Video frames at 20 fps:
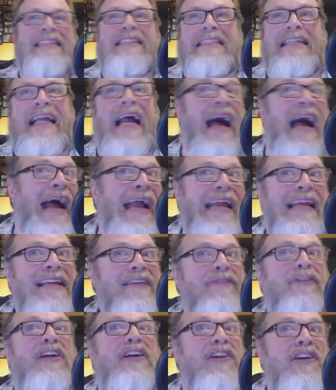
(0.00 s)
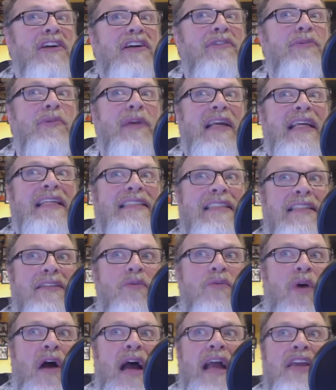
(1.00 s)
that's kind of a good
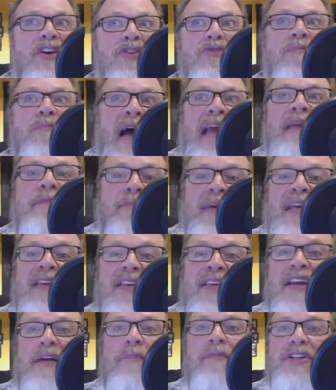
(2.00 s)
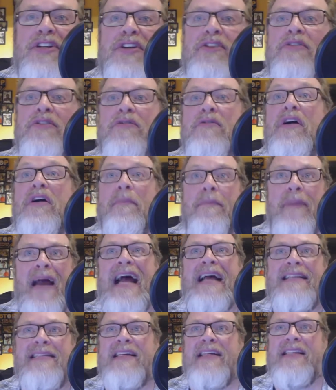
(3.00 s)
reason why you might be the number 2
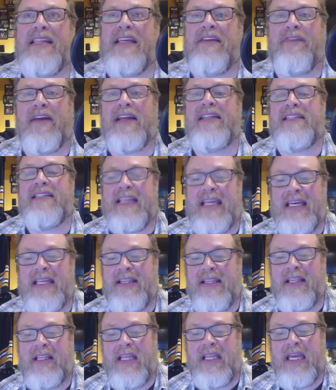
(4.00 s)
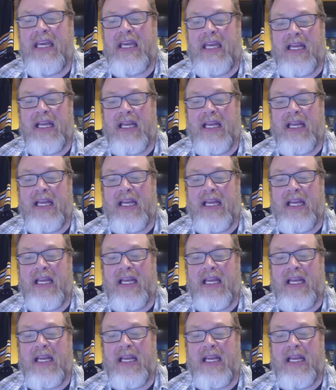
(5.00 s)
passing defense in the